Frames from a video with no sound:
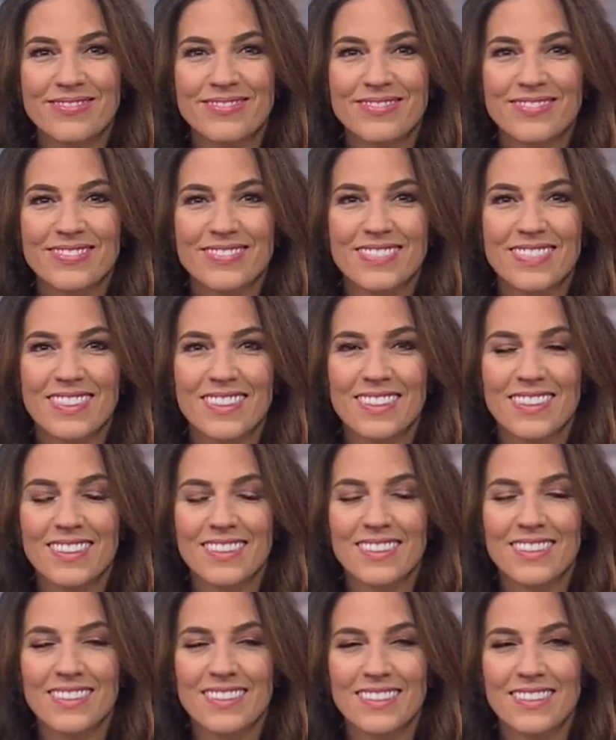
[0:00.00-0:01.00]

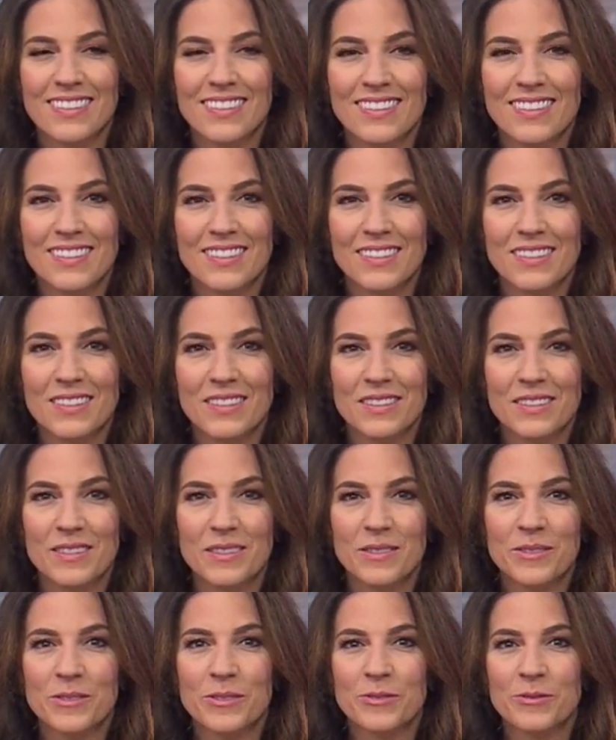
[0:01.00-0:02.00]

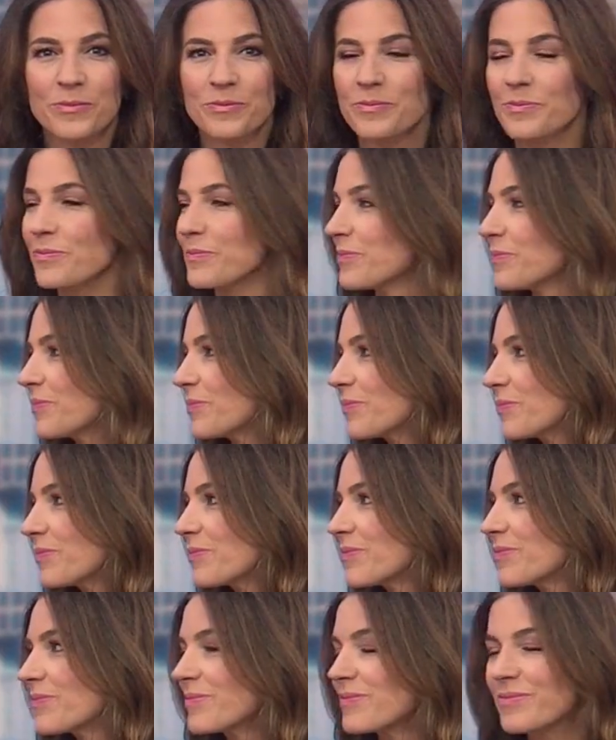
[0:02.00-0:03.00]

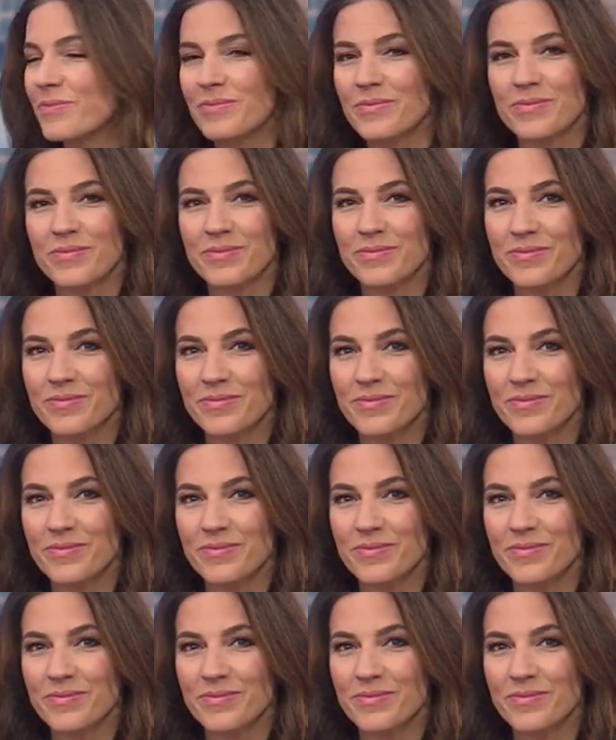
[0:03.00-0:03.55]
[no speech]